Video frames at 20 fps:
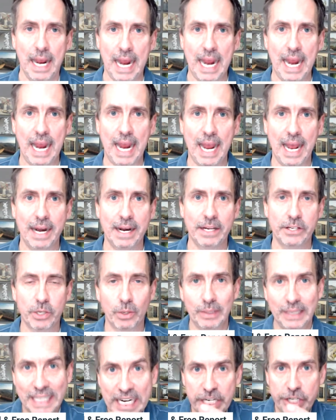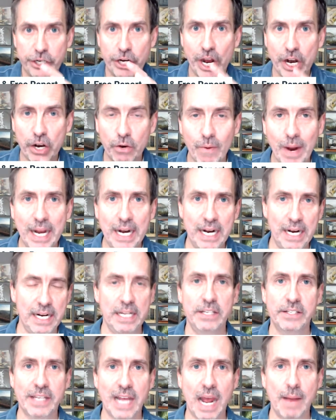And so lead generated
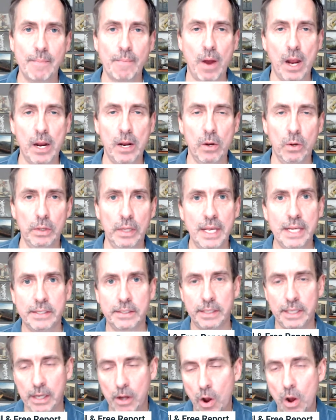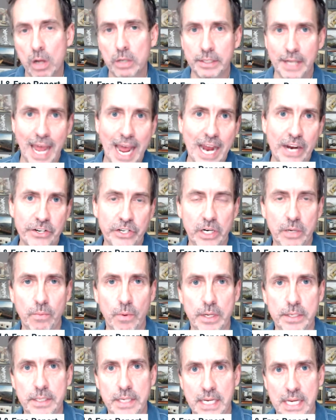inside my own list. The call to action
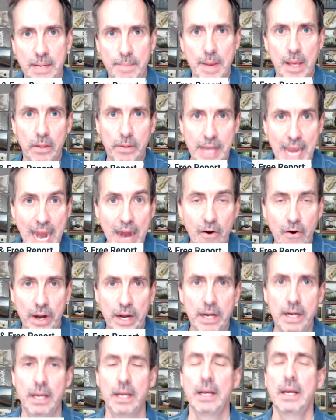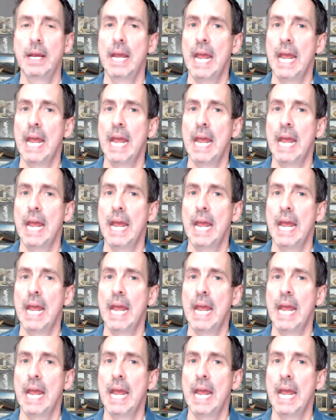was to email Karen